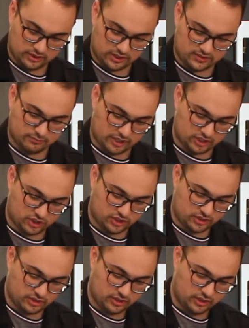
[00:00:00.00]
as
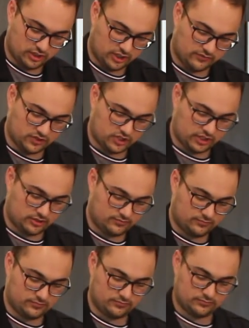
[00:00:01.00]
much of the
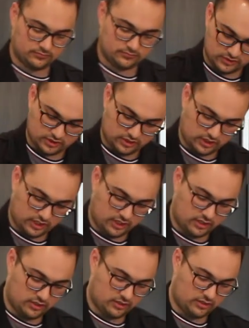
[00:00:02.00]
chicken
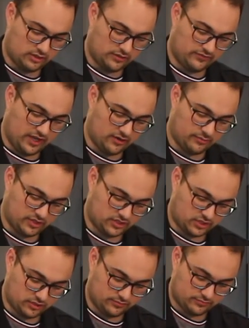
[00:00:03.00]
in the flour
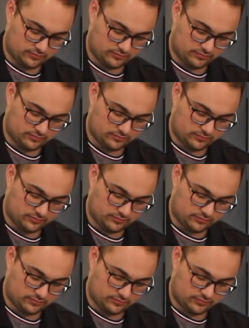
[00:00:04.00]
mixture.